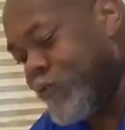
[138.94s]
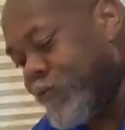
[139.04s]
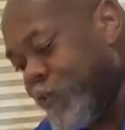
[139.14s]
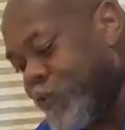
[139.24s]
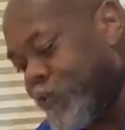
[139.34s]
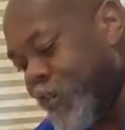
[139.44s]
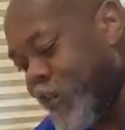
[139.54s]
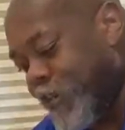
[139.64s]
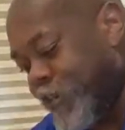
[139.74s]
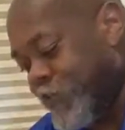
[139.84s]
the first
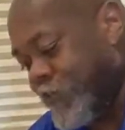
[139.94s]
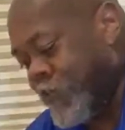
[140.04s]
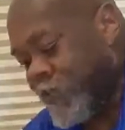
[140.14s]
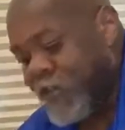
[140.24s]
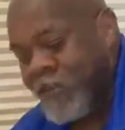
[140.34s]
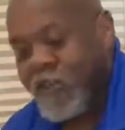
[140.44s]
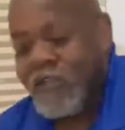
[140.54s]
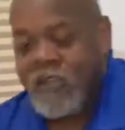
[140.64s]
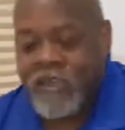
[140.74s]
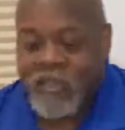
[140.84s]
time
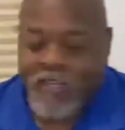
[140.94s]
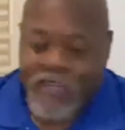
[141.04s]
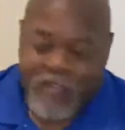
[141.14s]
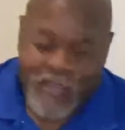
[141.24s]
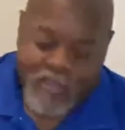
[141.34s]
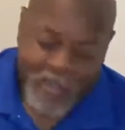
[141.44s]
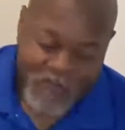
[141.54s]
that